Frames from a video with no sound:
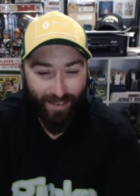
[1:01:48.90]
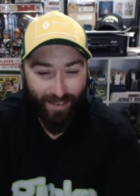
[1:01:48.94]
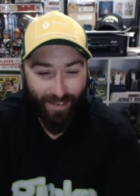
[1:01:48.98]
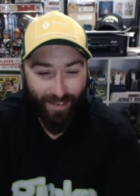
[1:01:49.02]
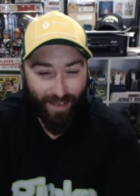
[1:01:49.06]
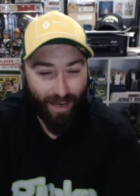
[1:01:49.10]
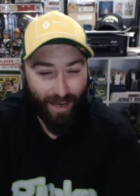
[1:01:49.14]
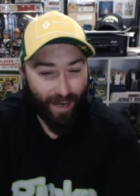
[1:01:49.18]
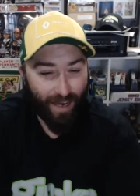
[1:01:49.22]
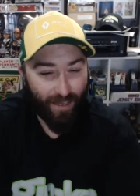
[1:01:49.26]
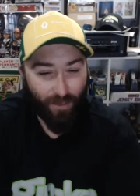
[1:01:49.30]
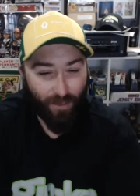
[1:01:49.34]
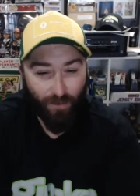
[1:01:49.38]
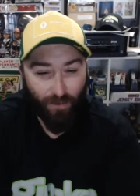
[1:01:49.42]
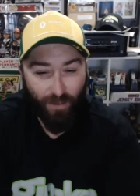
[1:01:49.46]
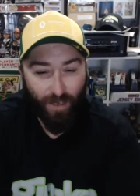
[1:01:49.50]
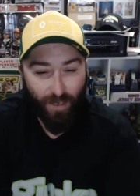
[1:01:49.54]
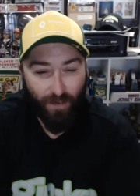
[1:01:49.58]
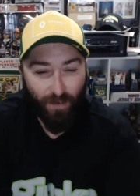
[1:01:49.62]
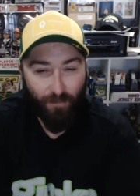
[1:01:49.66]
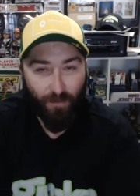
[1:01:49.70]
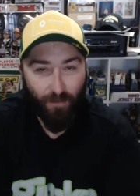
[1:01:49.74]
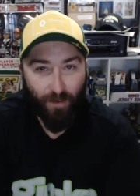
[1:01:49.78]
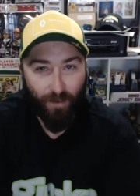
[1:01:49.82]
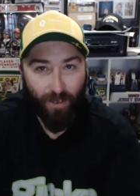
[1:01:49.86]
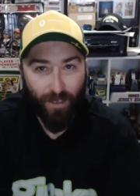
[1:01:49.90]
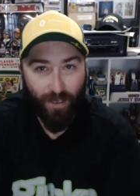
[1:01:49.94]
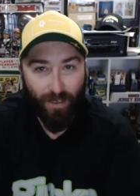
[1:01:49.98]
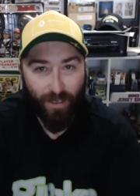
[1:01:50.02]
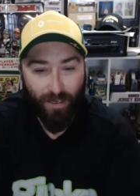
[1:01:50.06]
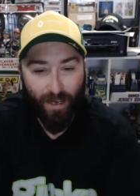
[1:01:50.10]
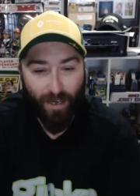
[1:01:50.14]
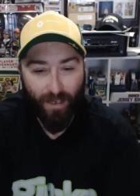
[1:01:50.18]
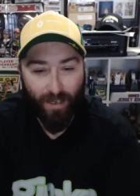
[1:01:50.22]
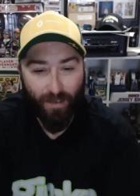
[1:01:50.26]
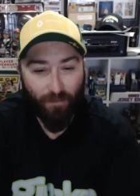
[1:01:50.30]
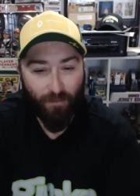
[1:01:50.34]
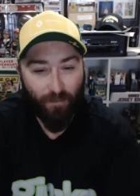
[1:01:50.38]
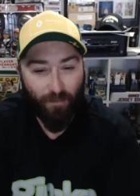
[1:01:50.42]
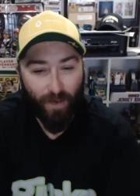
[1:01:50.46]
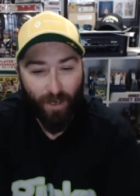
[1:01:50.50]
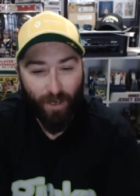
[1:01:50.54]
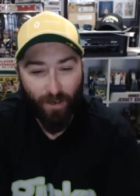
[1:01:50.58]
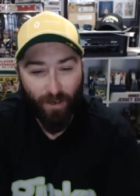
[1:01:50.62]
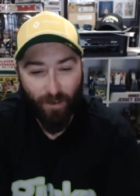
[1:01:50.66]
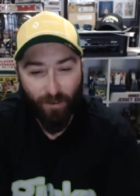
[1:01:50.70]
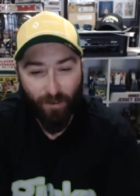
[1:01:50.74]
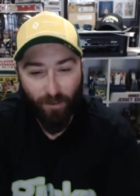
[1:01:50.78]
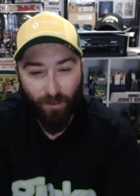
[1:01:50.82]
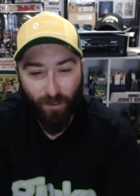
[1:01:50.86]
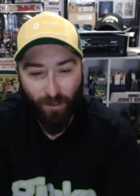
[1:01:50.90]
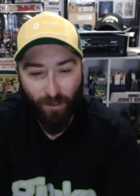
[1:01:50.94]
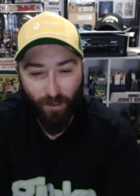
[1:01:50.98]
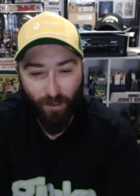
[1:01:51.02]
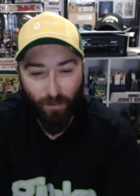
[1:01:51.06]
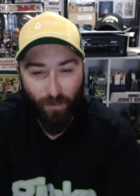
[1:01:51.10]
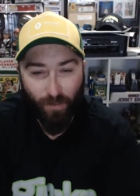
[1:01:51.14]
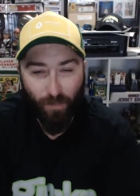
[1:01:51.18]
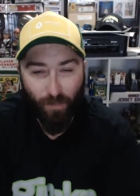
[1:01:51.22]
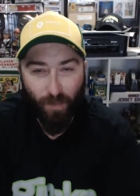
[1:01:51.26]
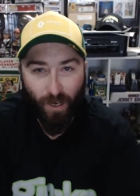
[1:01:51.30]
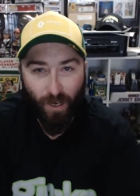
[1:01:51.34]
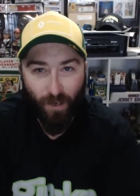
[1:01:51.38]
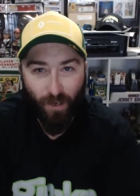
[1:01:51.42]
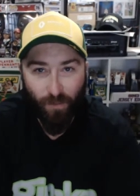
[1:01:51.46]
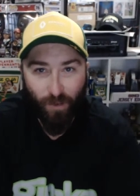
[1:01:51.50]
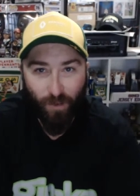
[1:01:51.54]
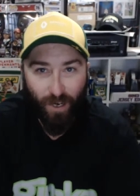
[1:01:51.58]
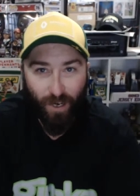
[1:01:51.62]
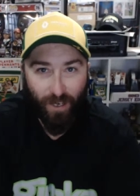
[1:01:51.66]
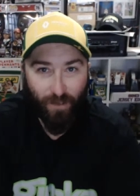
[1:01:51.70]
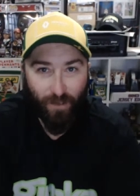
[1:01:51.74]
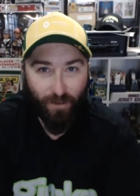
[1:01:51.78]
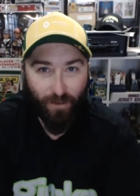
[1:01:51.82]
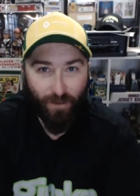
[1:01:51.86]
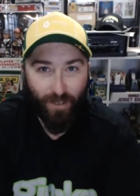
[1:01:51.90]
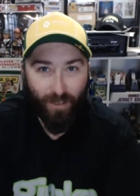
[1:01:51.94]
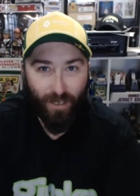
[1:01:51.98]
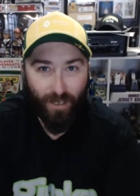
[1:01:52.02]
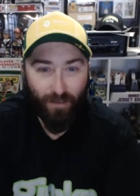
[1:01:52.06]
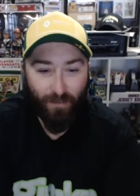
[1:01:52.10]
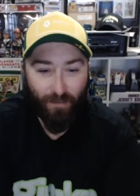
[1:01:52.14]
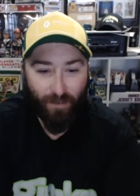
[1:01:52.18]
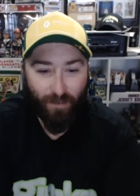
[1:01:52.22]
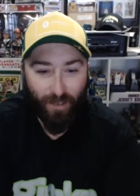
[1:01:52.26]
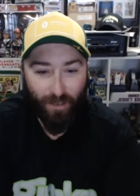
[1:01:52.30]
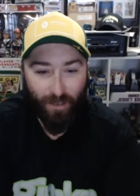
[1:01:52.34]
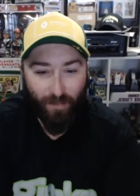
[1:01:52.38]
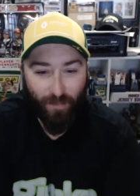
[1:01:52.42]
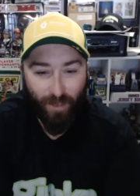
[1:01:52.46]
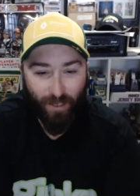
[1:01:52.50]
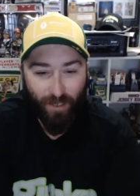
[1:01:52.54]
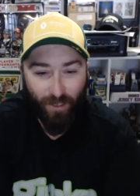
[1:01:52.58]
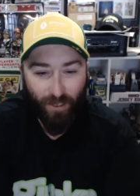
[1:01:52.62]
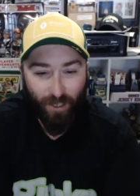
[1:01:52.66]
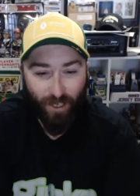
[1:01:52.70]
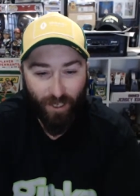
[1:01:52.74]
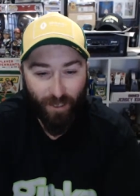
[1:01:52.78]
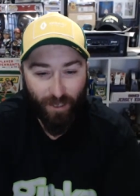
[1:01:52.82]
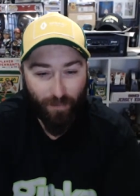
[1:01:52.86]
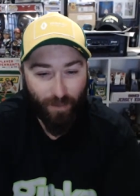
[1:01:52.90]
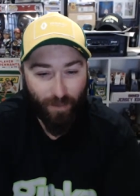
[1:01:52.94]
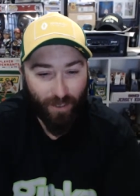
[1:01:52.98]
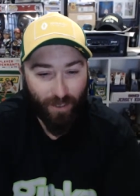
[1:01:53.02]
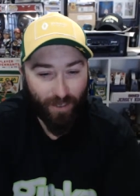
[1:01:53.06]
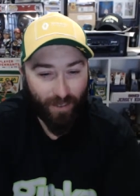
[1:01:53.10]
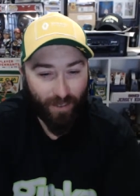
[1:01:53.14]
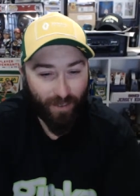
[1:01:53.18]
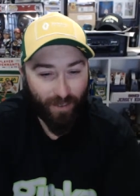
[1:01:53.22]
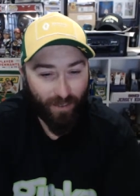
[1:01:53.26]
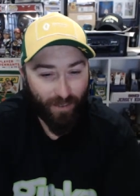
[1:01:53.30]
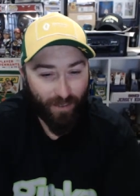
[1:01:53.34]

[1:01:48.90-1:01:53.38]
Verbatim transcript: Nah, they'll definitely NFL Super Bowl break will definitely be cheaper.